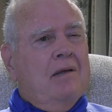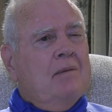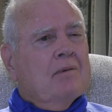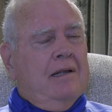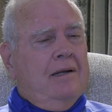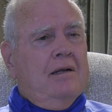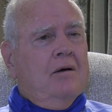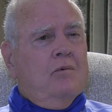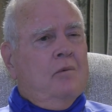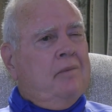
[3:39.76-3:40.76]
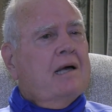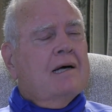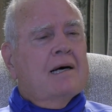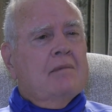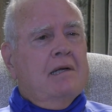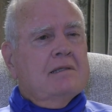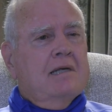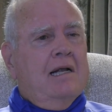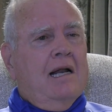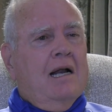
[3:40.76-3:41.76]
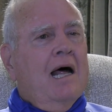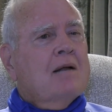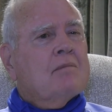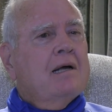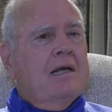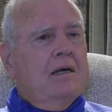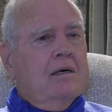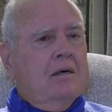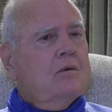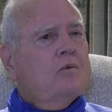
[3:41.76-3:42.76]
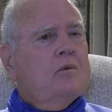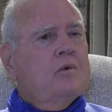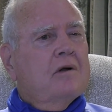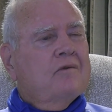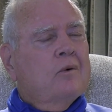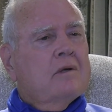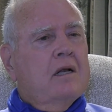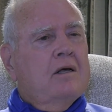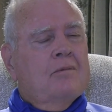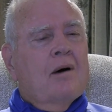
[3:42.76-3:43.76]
people that were big companies that had a lot of money would afford to do.